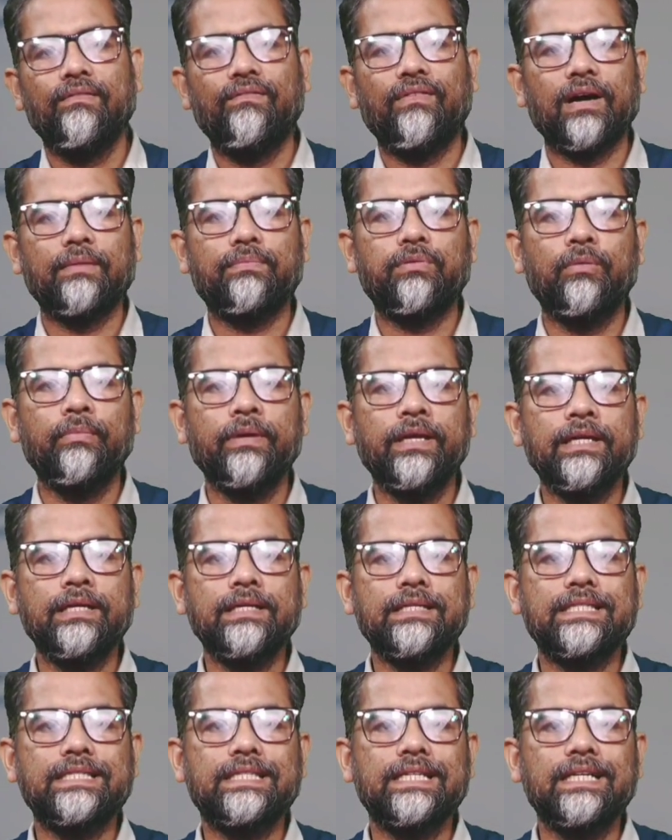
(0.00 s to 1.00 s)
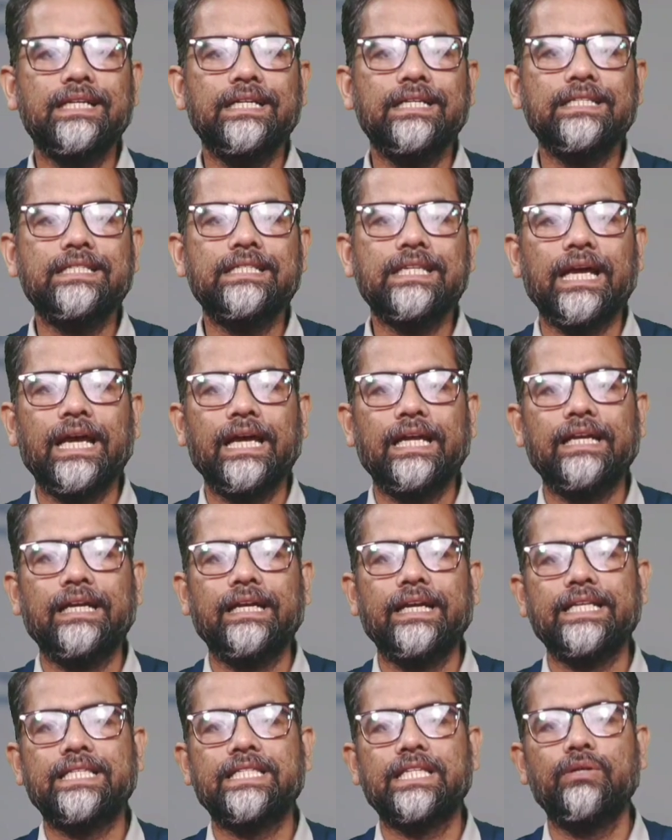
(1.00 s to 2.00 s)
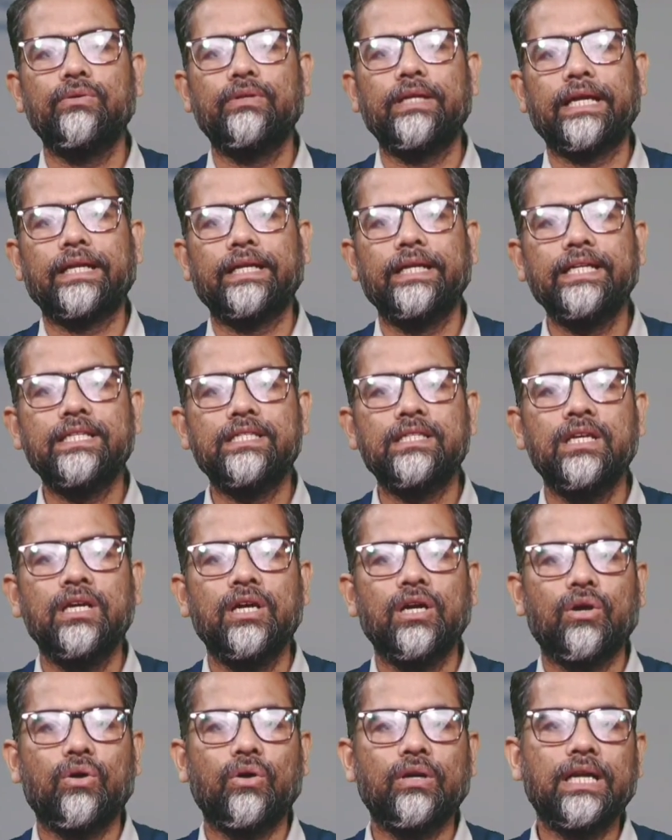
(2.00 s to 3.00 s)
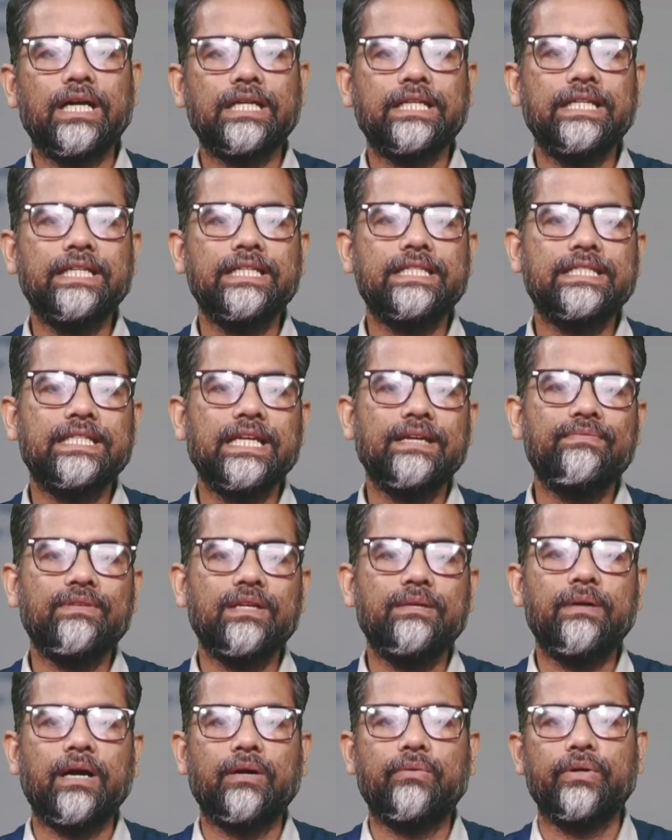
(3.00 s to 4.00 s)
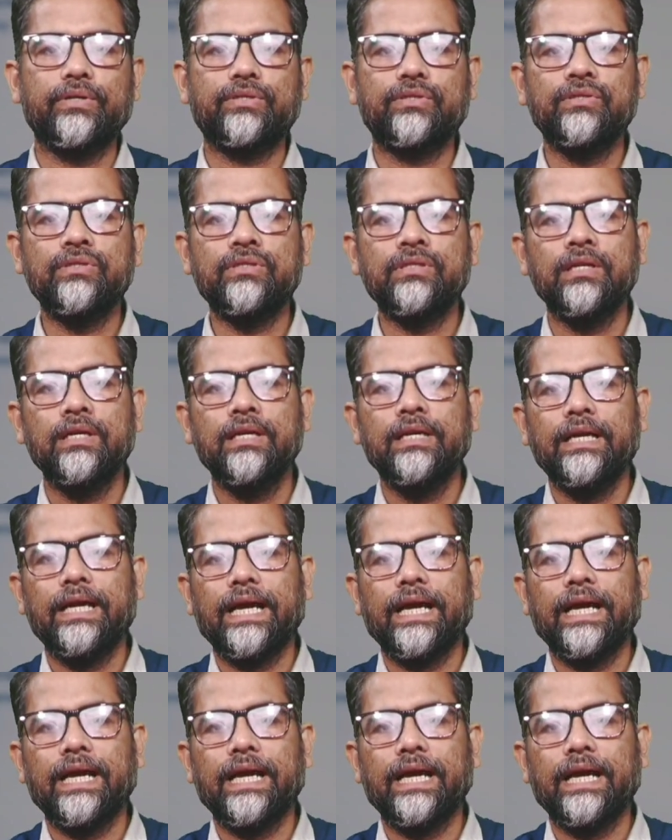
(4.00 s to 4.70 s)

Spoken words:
performing search and rescue techniques, conducting safe evacuations,